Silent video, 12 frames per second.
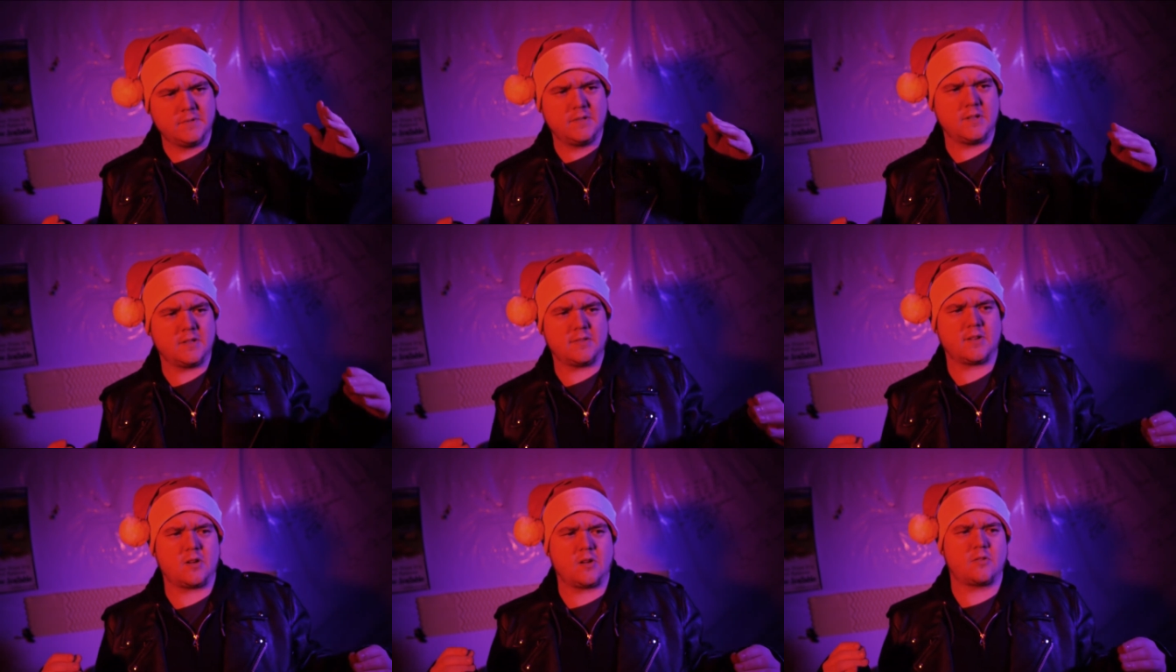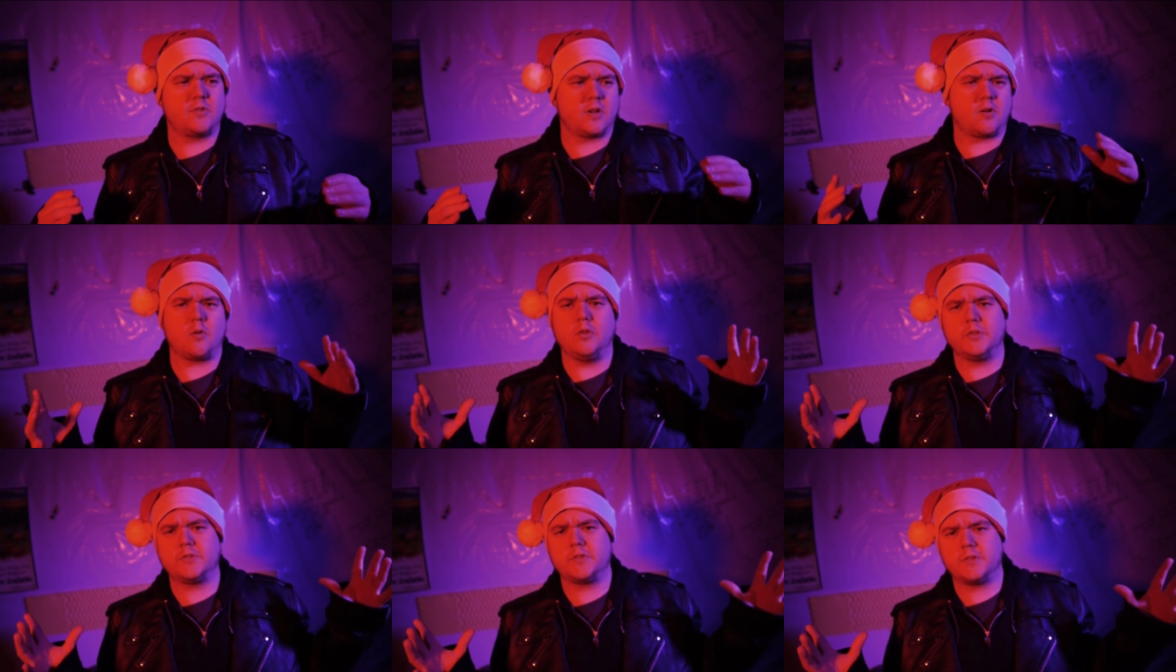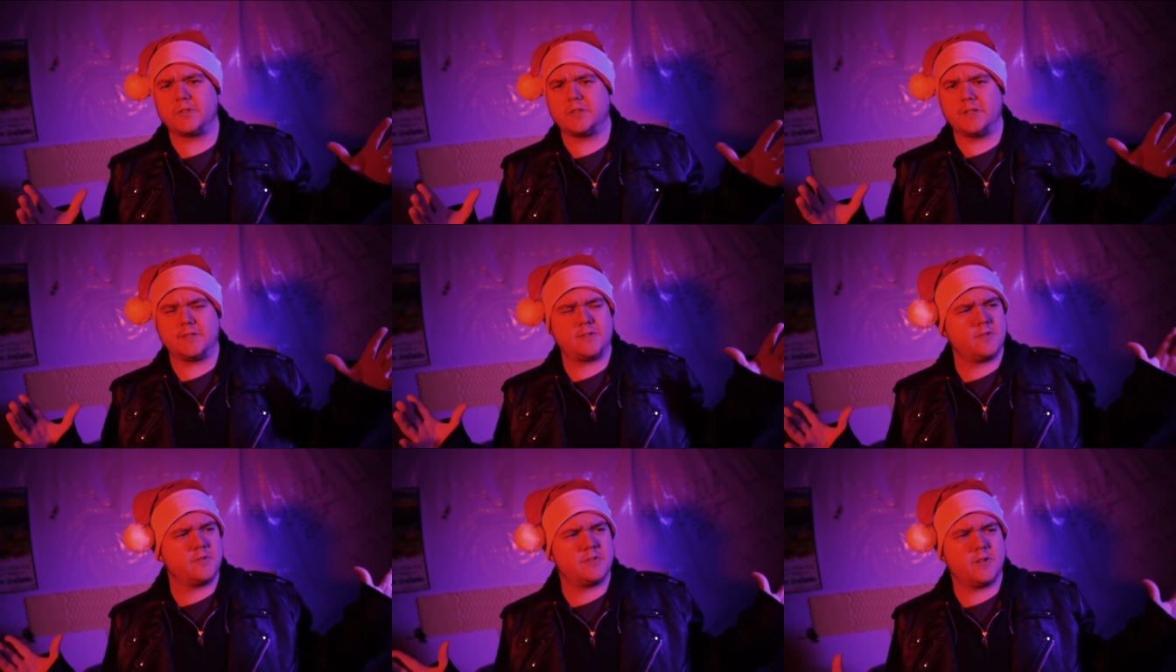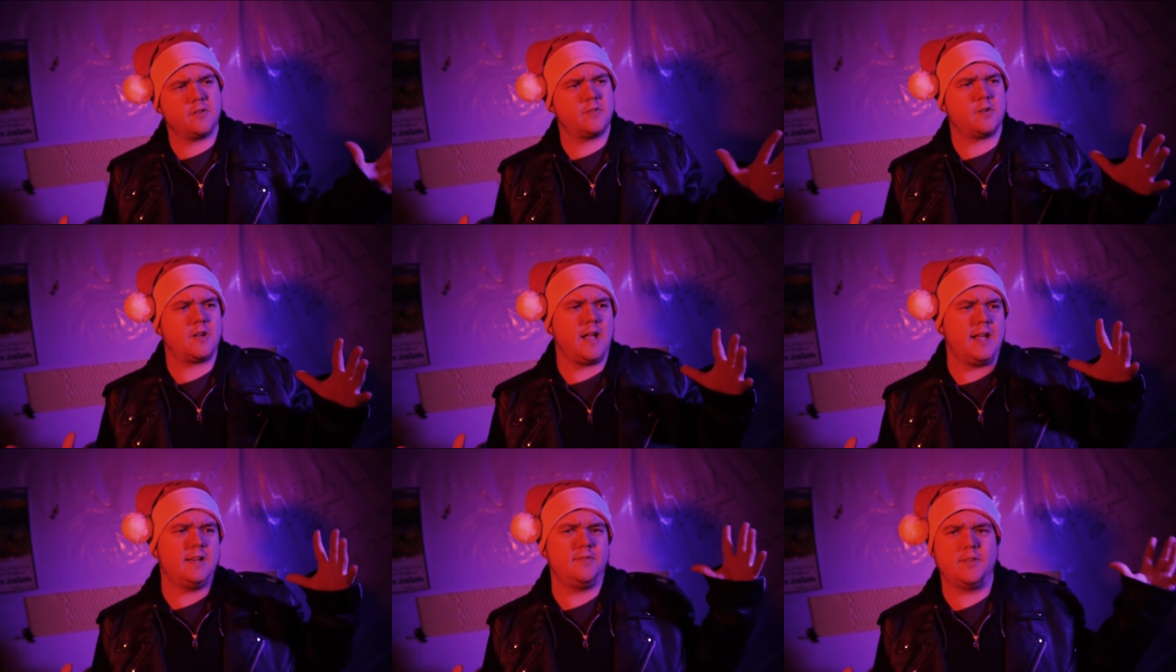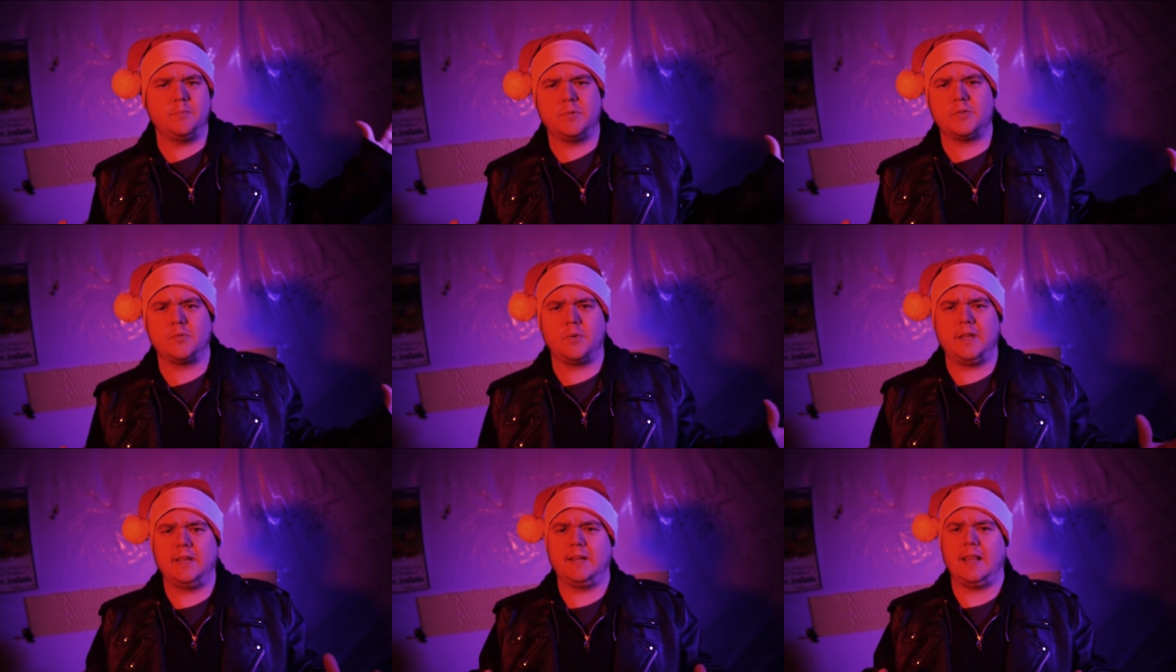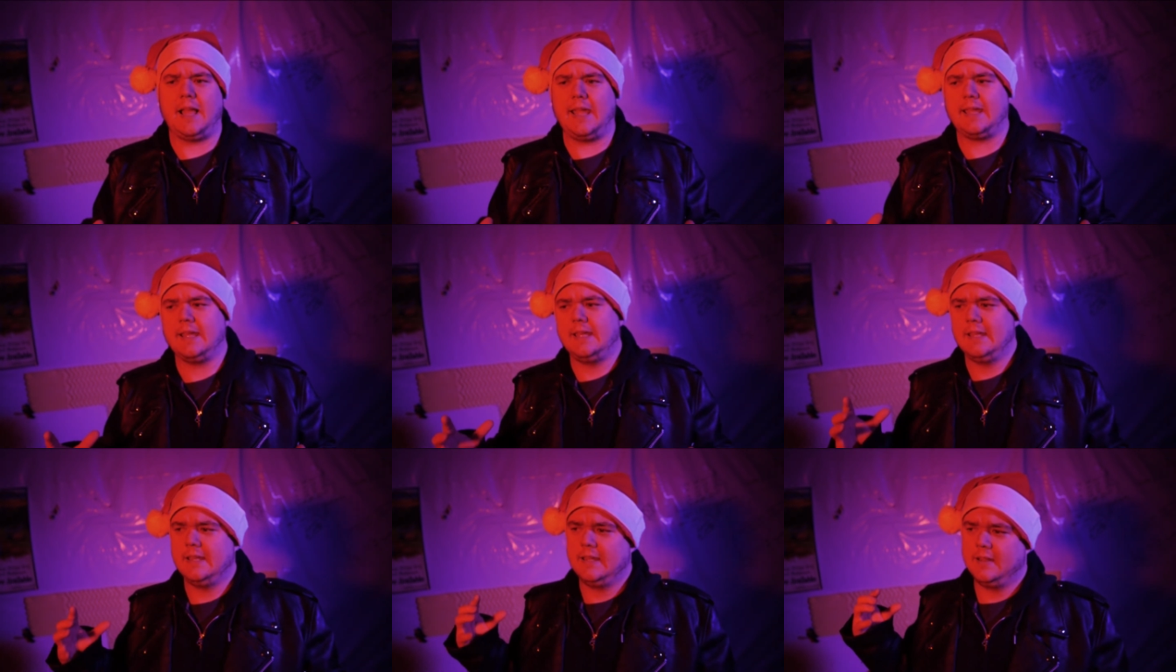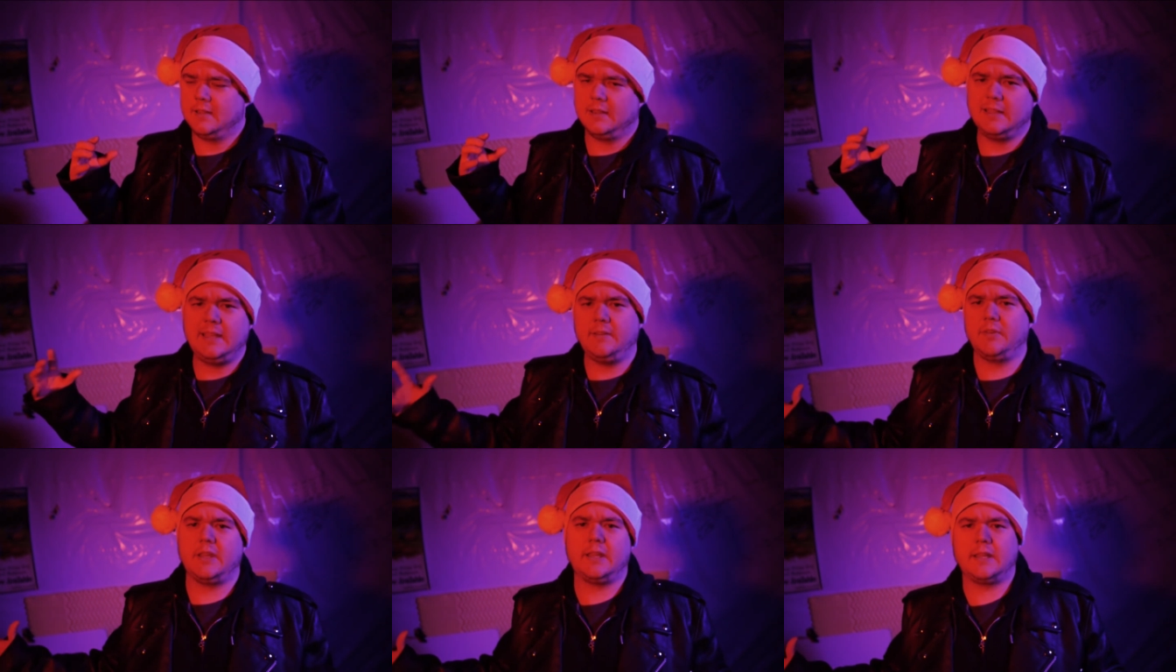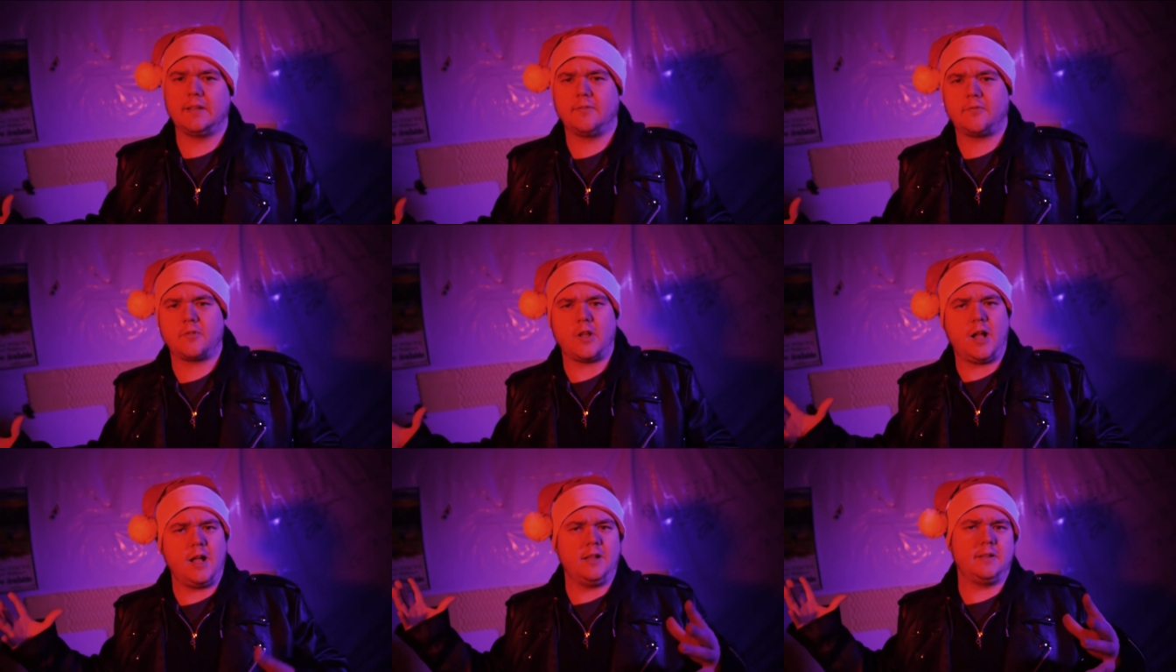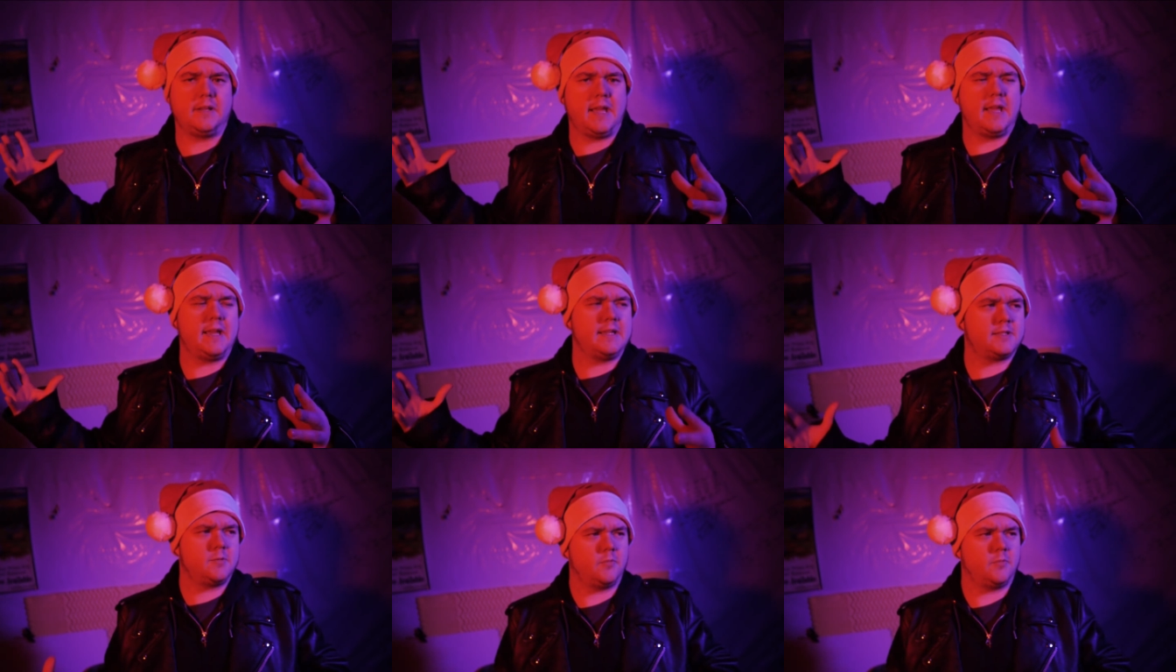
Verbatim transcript: the, the, the girls, the sisters, they're, they're kind of in between like leaving for the holidays.